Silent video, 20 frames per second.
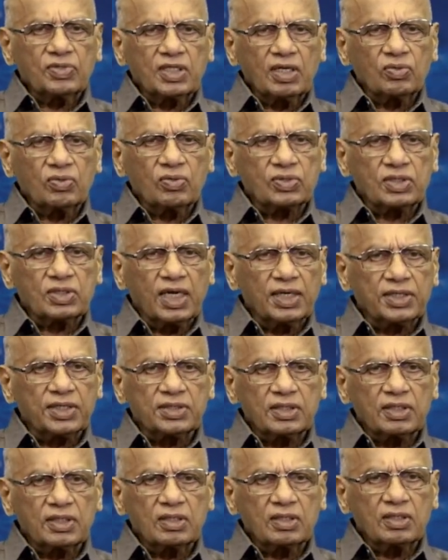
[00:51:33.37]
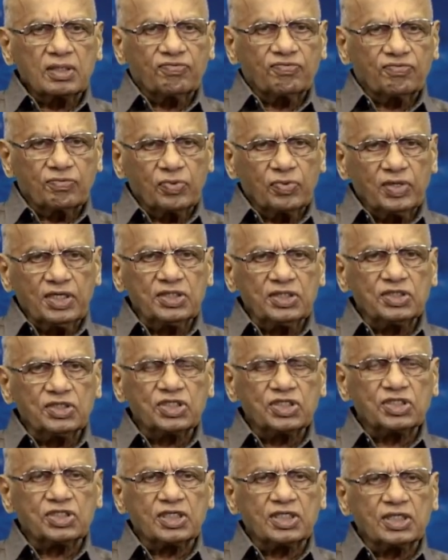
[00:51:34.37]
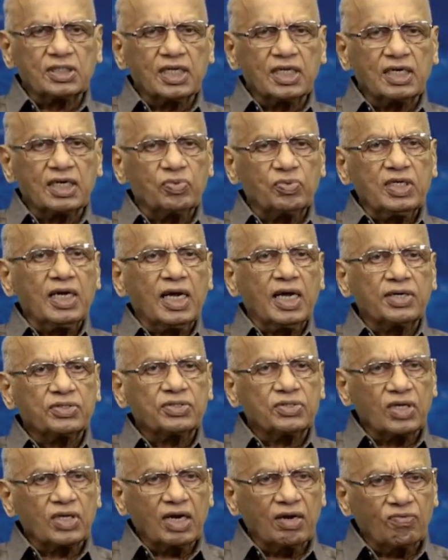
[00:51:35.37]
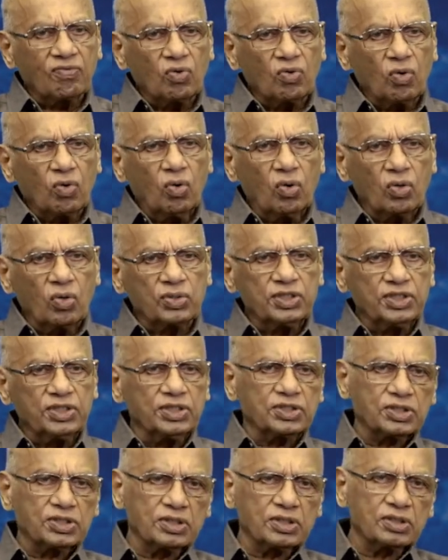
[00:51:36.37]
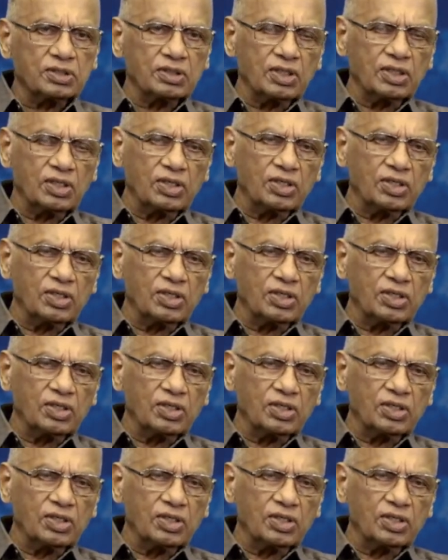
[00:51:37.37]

Without that, if we insisted that we had to have all these